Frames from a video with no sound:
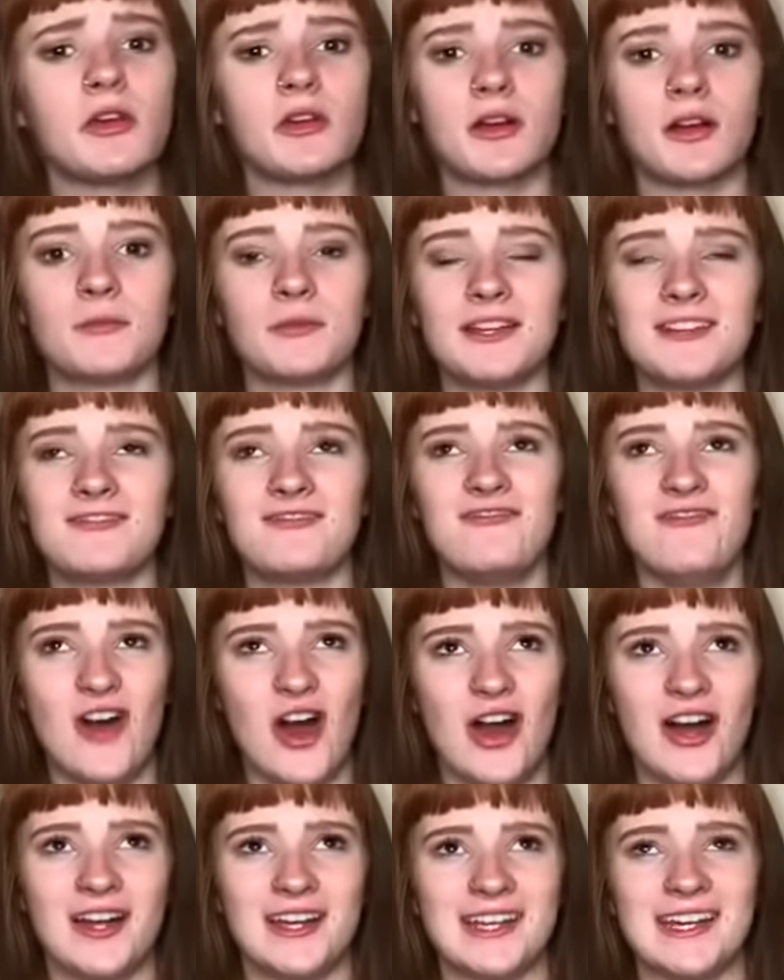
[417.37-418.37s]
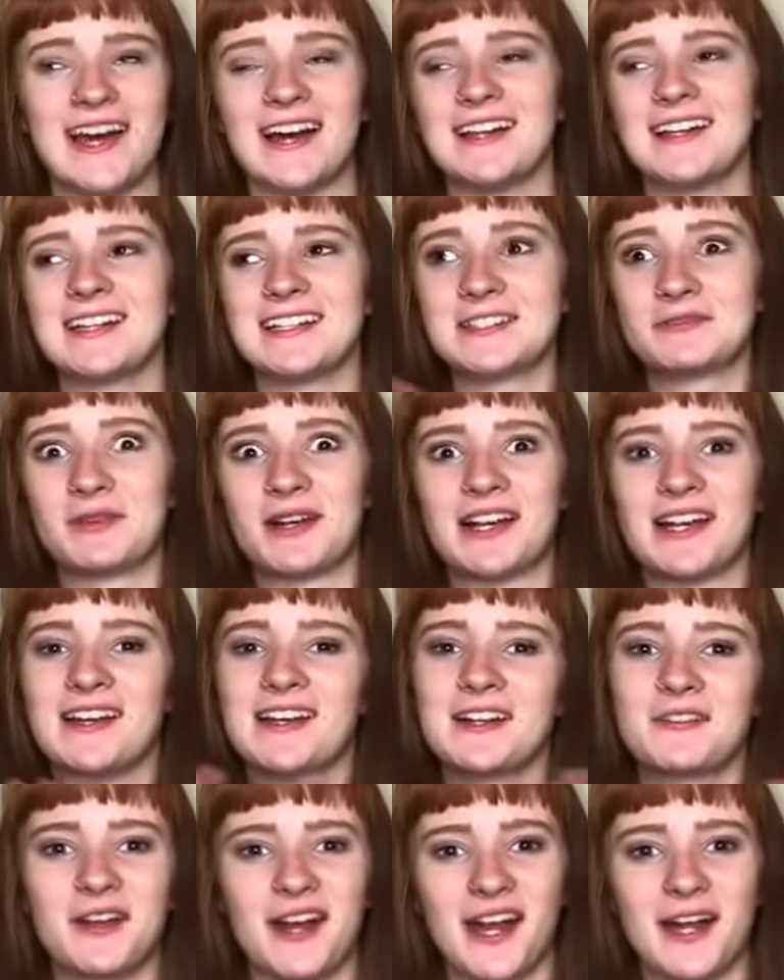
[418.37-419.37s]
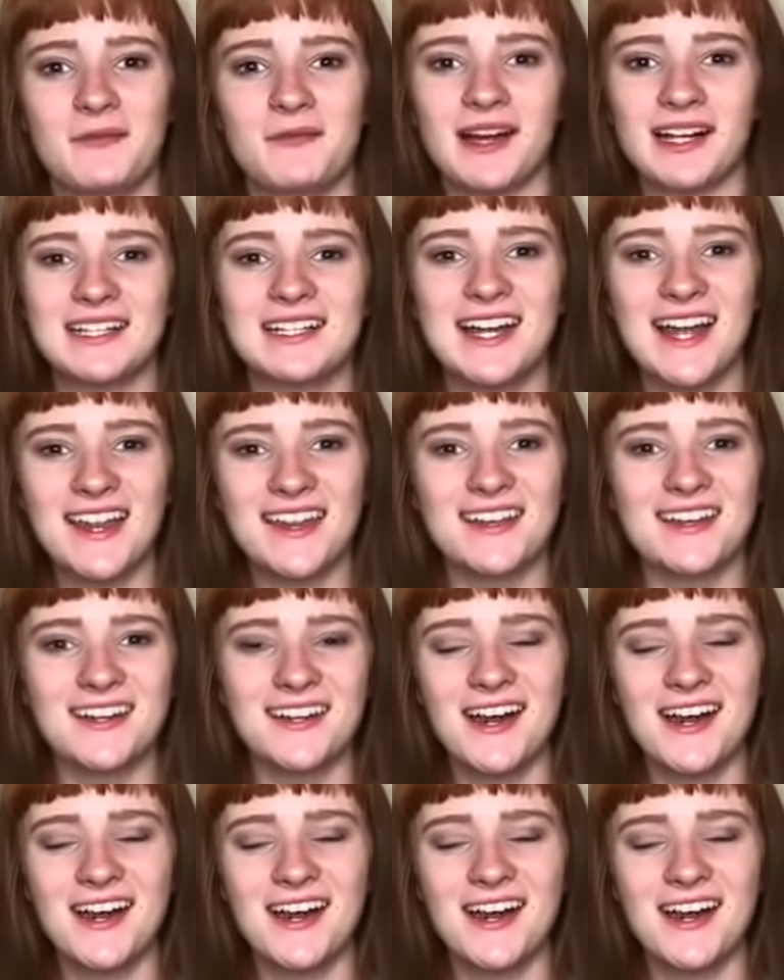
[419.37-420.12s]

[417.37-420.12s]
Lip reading: And I'm like, fuck yeah. Like, it's working. Like, we're getting back together.